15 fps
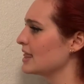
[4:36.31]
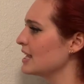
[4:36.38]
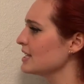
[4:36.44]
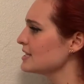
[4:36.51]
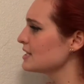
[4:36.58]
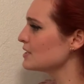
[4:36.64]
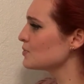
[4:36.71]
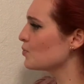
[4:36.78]

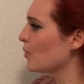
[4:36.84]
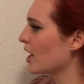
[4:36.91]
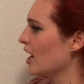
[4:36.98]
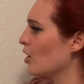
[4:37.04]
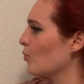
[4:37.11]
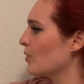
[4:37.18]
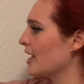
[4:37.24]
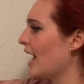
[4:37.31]
This is
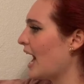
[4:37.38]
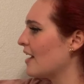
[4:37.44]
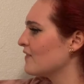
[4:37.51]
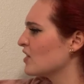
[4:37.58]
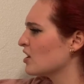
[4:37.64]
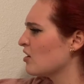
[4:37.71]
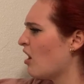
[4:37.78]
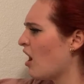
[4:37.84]
where we have
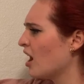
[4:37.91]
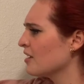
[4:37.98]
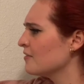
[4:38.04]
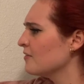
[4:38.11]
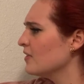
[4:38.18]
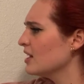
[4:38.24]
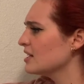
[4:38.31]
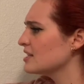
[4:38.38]
the
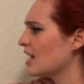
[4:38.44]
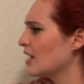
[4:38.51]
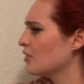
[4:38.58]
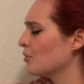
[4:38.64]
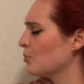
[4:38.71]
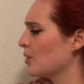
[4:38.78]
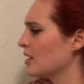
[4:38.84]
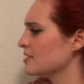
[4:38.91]
conflict and
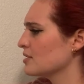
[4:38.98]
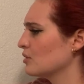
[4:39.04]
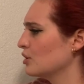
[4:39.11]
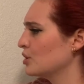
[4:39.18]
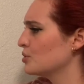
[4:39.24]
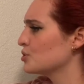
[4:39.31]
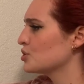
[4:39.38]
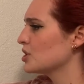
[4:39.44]
the
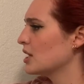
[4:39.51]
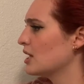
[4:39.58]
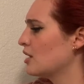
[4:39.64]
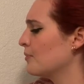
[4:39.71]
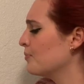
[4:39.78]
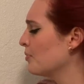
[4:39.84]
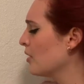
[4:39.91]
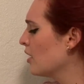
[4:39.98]
resolution.